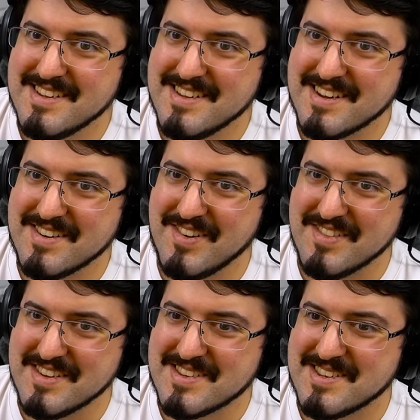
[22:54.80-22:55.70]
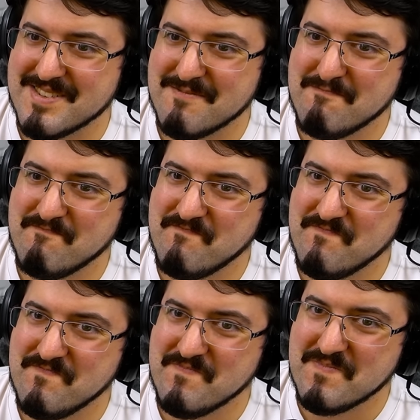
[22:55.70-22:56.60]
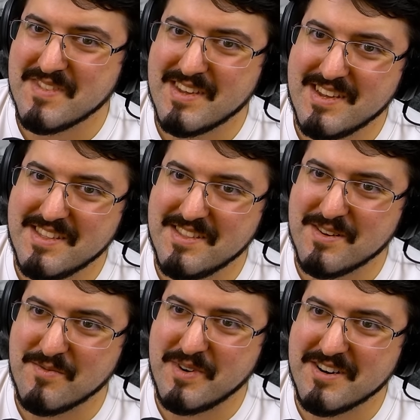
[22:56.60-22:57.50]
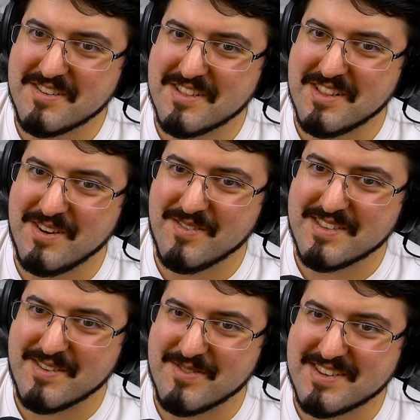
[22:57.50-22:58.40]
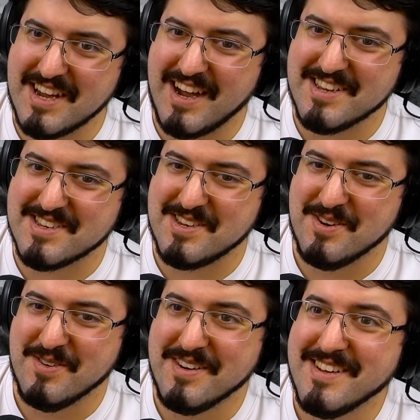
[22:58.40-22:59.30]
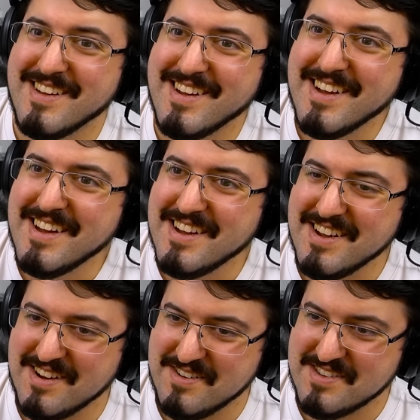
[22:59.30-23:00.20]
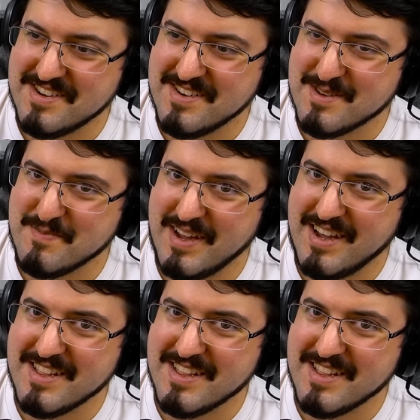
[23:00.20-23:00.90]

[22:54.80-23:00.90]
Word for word: Ignore these two. They're weird clones that will die soon. Are you serious, pal?